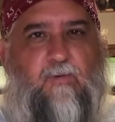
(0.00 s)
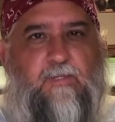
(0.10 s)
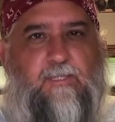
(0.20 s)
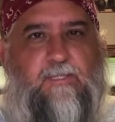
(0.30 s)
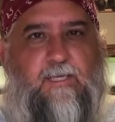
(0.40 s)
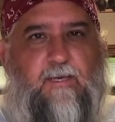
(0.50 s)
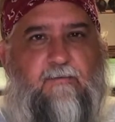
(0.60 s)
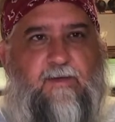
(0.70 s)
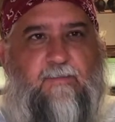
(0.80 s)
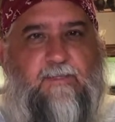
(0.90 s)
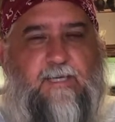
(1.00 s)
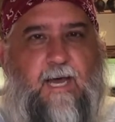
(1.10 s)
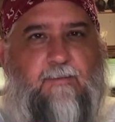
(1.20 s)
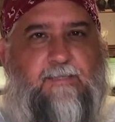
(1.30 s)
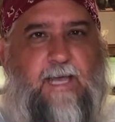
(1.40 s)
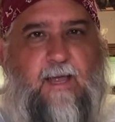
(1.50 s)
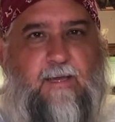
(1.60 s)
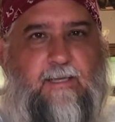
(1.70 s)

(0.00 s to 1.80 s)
which is the famous Cobb salad.